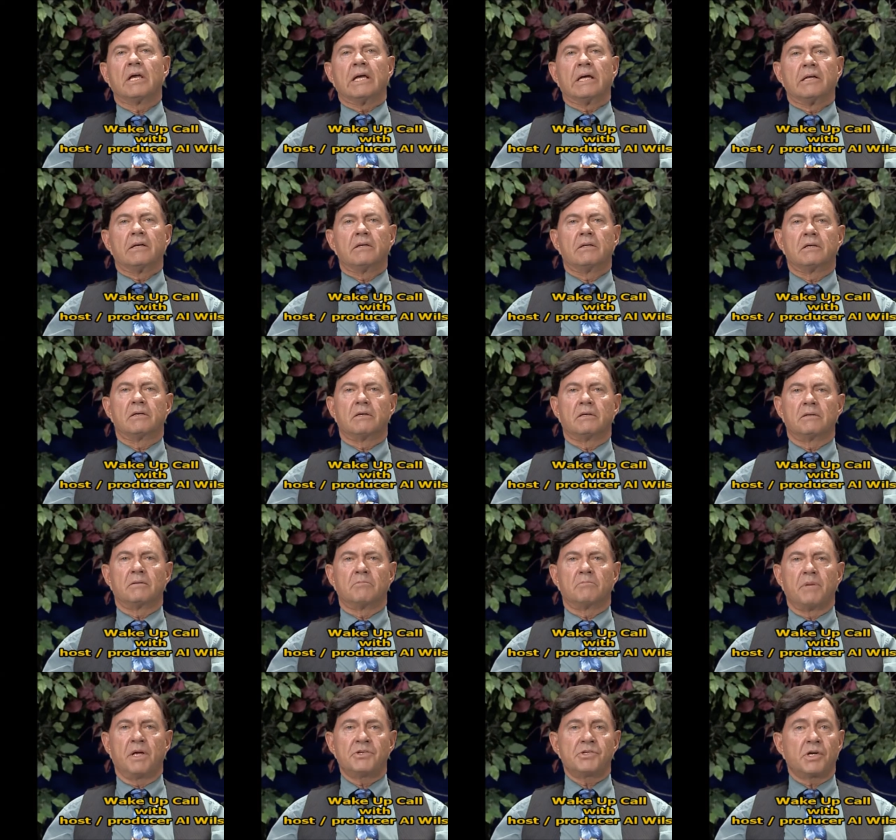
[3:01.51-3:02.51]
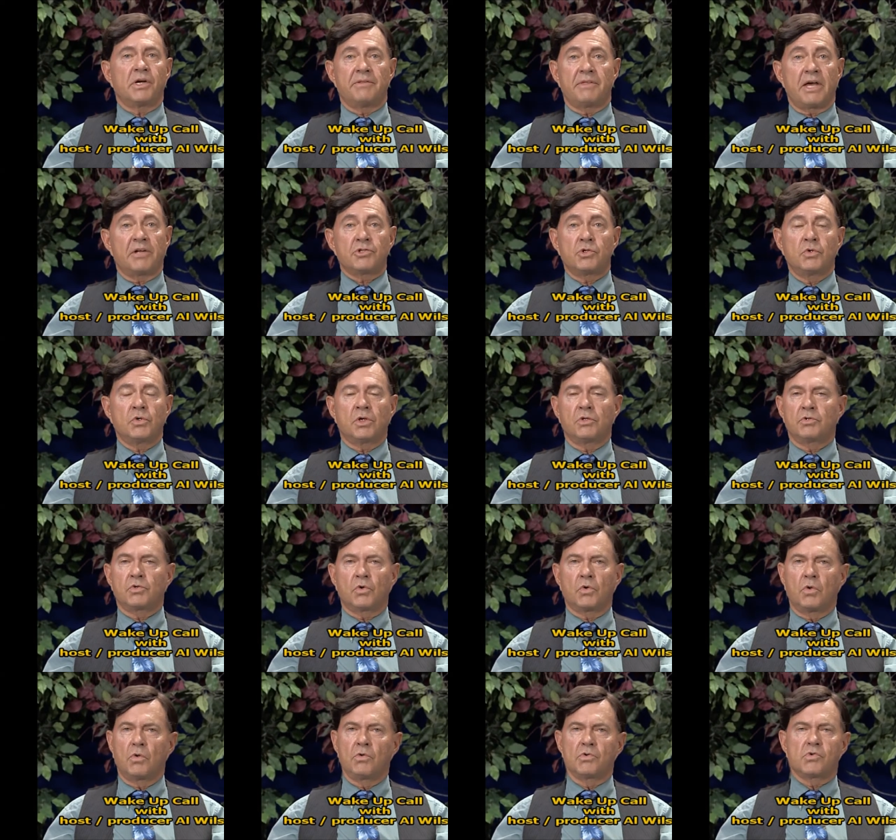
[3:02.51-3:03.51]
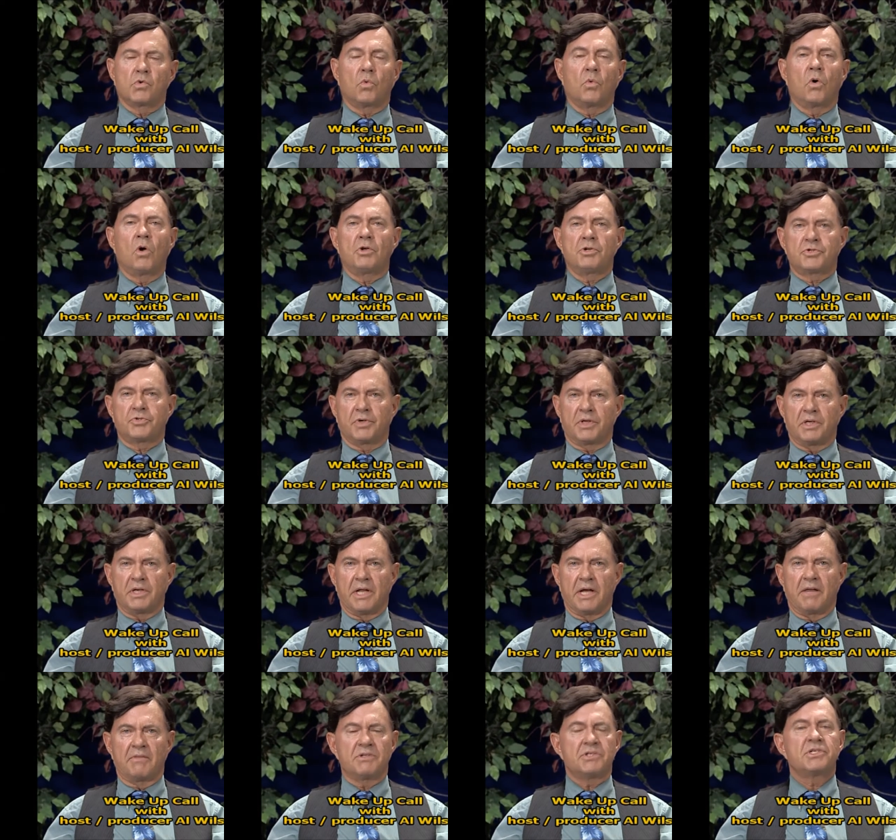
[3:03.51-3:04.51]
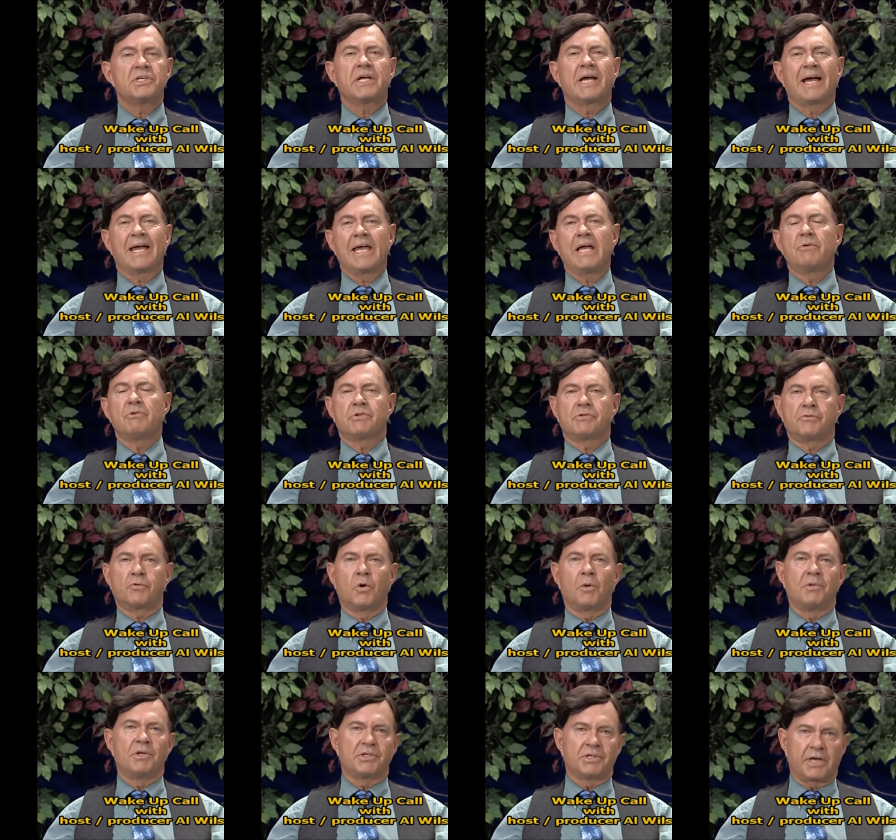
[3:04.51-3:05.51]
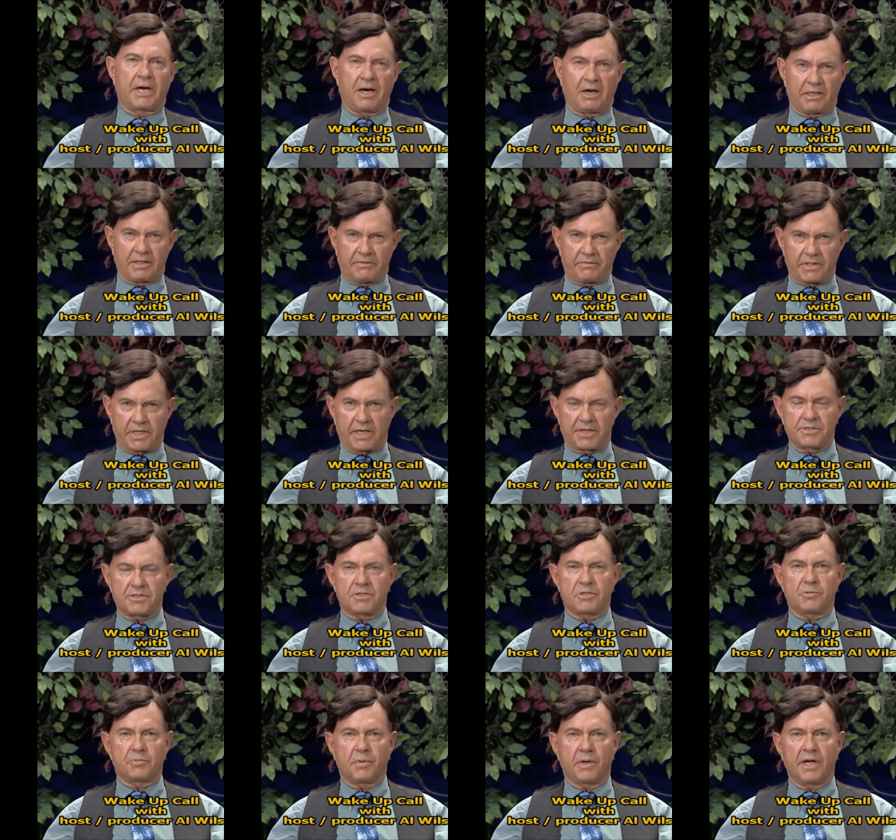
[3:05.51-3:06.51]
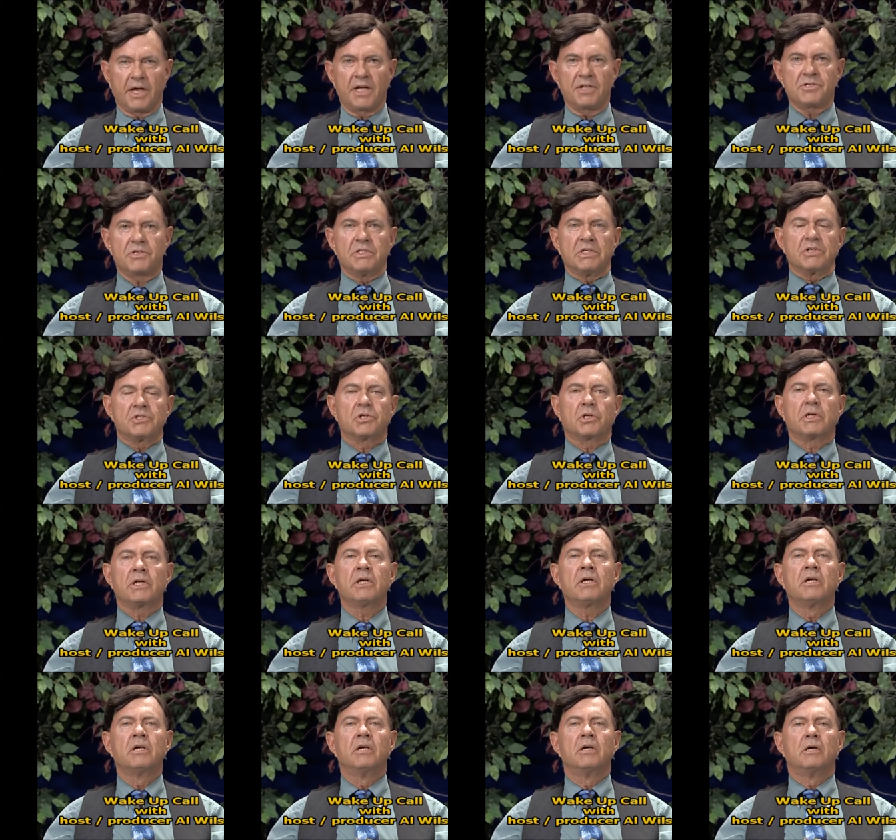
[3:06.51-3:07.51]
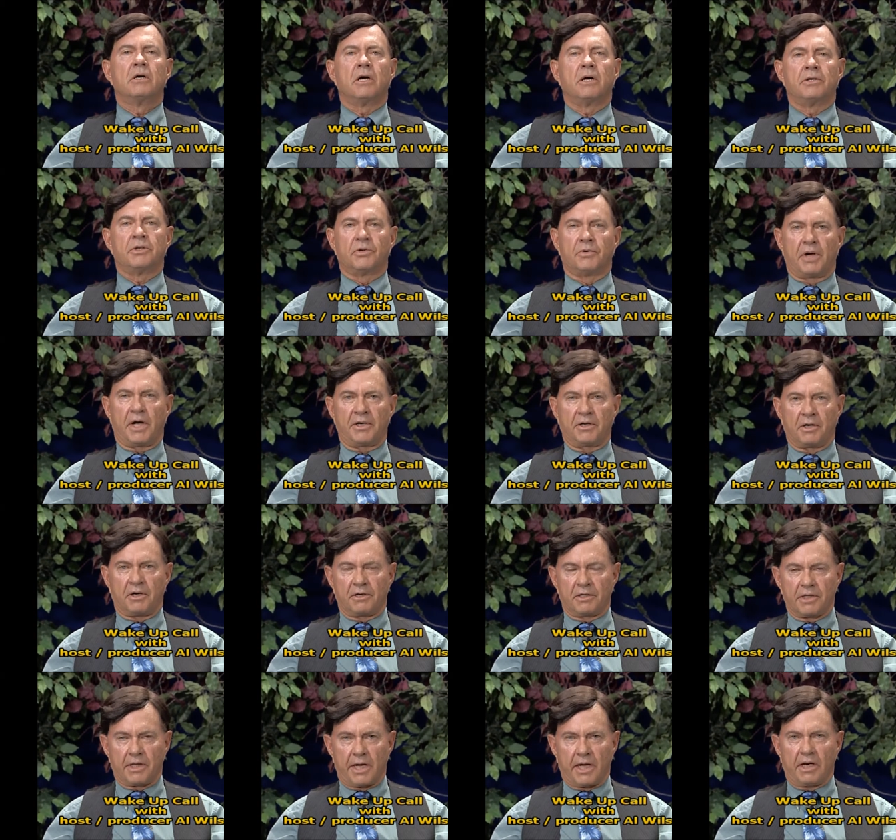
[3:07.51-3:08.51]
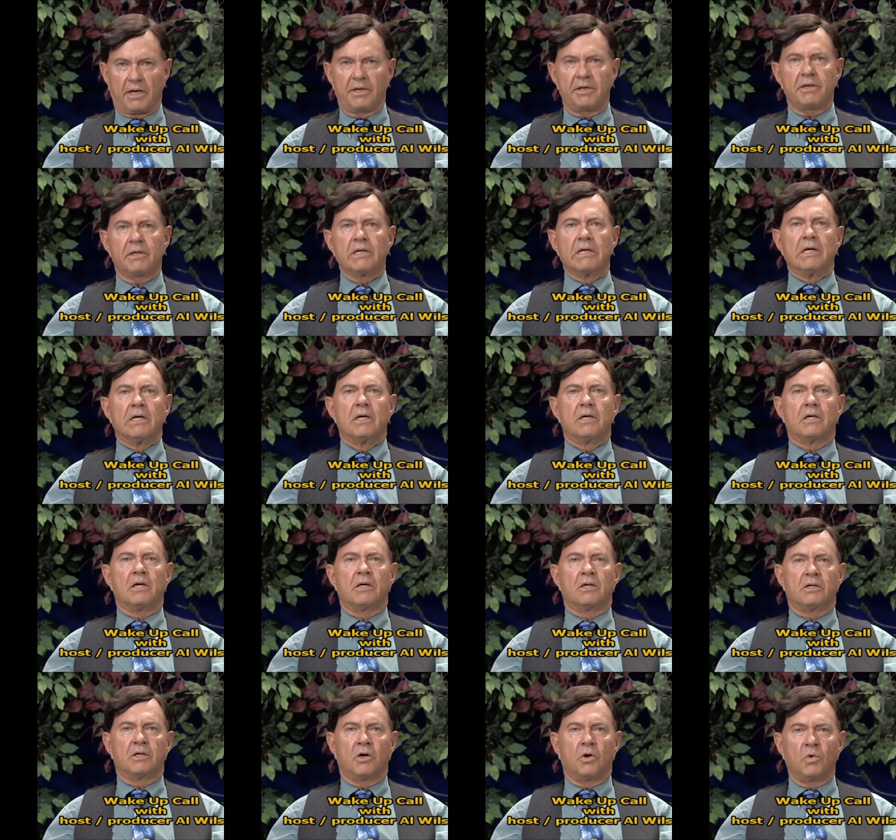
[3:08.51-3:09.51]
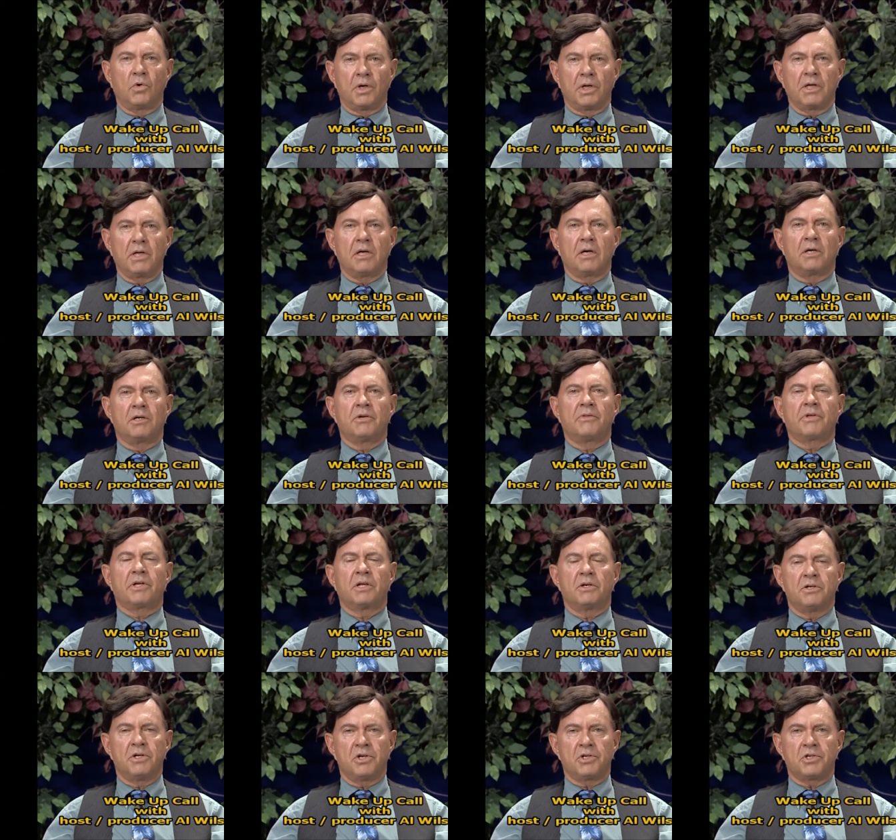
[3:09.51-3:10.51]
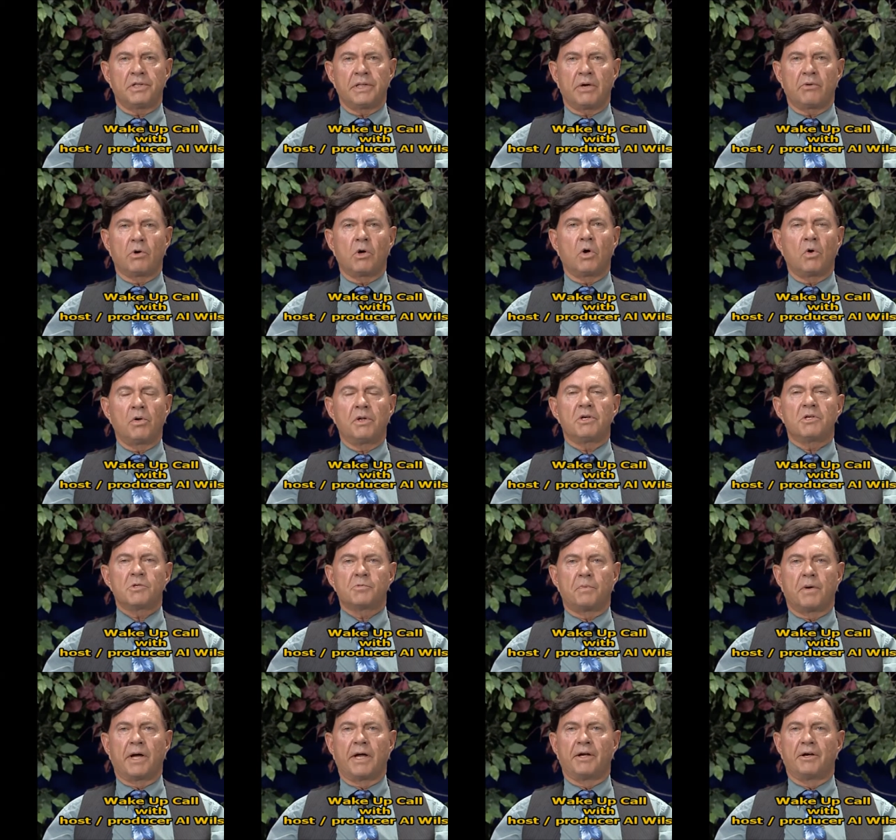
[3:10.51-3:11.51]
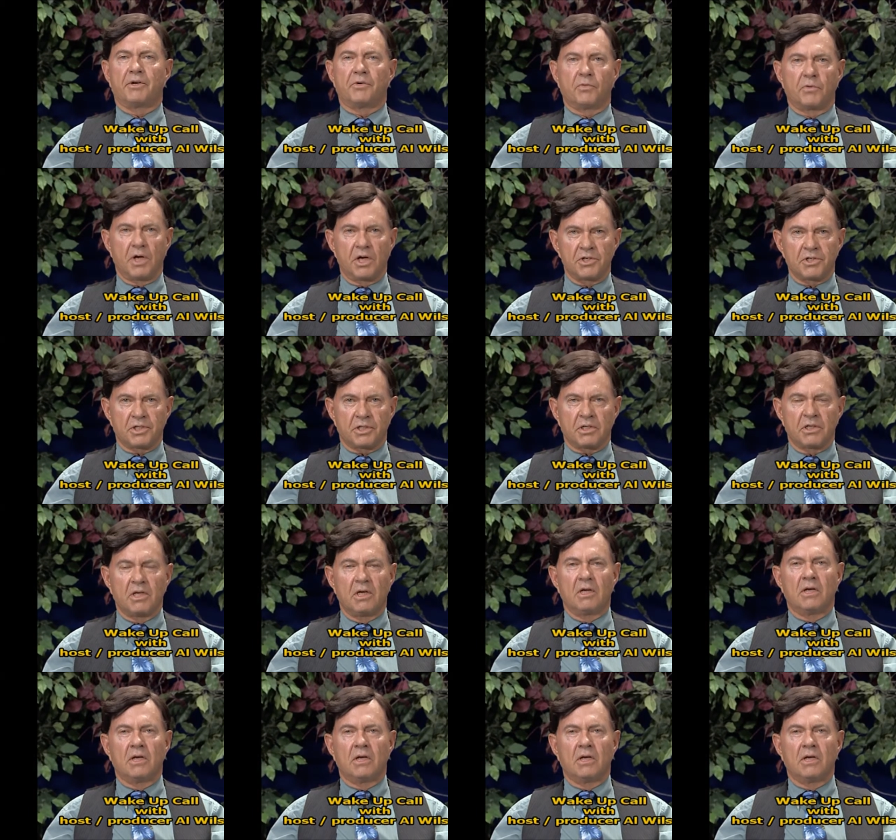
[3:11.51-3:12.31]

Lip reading: and basically that's who controls Wall Street now. The CIA was formed entirely of Nazi spies initially under Reinhard Gehlen, only under the condition they were only to spy on Russia.